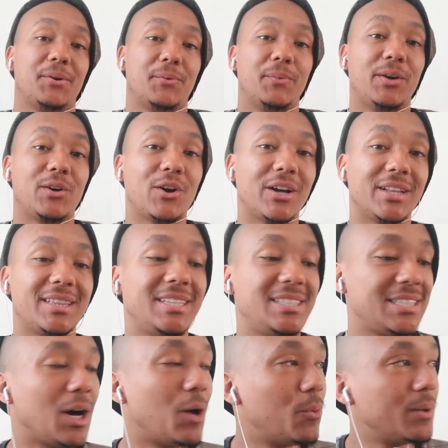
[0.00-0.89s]
We We got
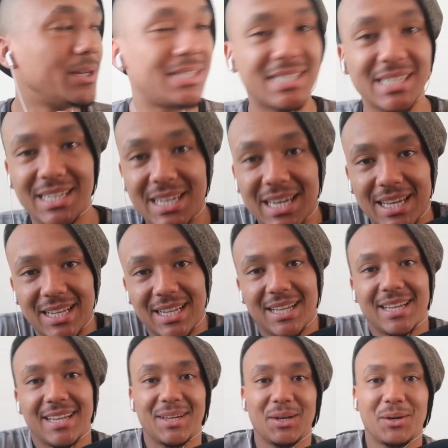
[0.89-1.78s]
these Owens
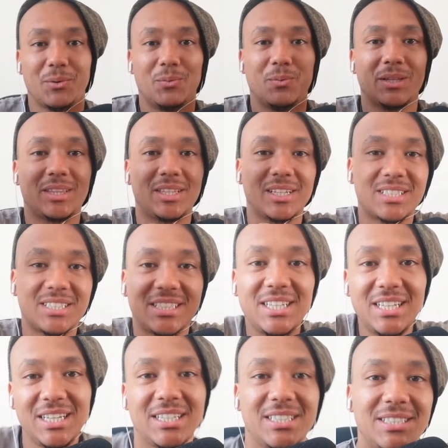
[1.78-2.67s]
again with the
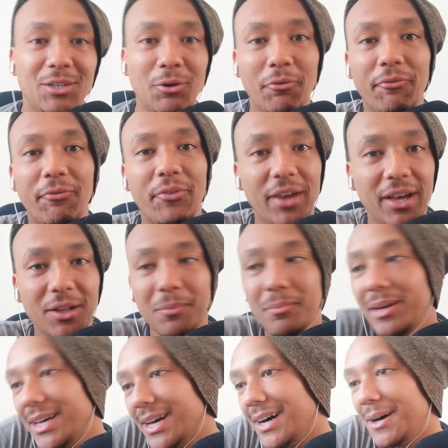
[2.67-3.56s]
C's. You feel
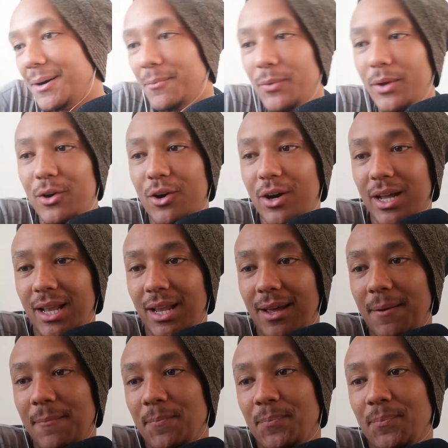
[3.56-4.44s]
me? Um, we got
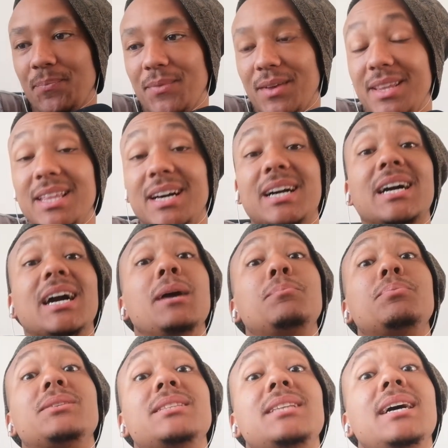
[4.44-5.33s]
the
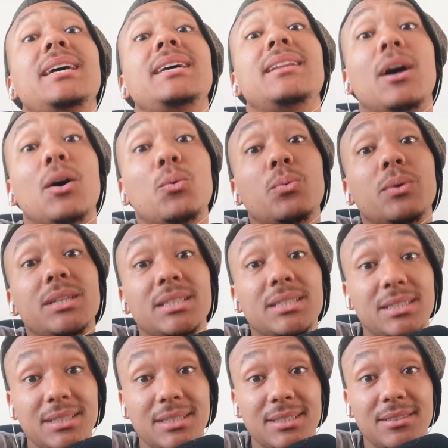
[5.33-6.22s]
Cape Stain
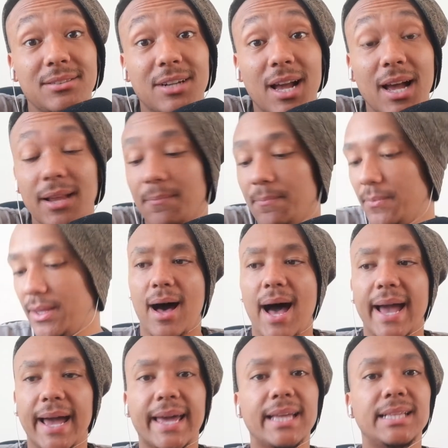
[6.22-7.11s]
Owens, right?
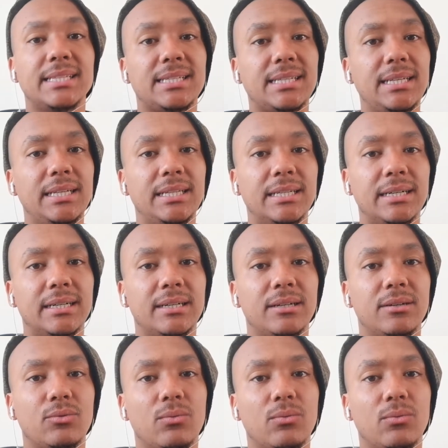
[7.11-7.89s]
I can see, you know.